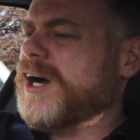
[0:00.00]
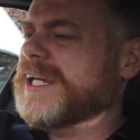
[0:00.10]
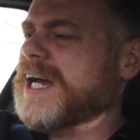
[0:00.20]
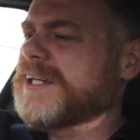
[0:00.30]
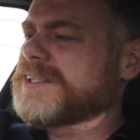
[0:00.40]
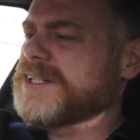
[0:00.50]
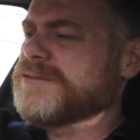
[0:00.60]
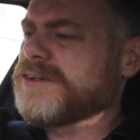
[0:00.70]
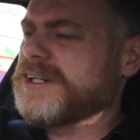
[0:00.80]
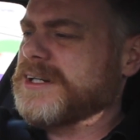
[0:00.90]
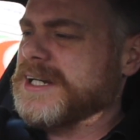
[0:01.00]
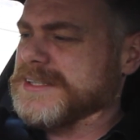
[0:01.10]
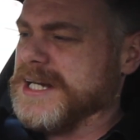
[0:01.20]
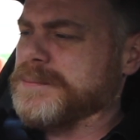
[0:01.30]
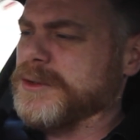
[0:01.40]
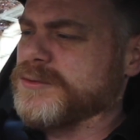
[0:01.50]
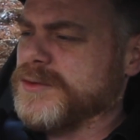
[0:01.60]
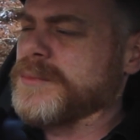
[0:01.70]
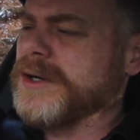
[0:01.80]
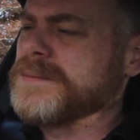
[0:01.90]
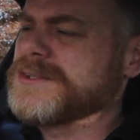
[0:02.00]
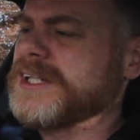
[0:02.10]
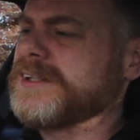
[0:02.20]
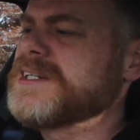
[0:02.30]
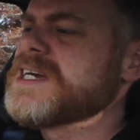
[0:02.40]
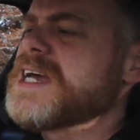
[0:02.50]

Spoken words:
I can't see, for the example, from where I'm sitting,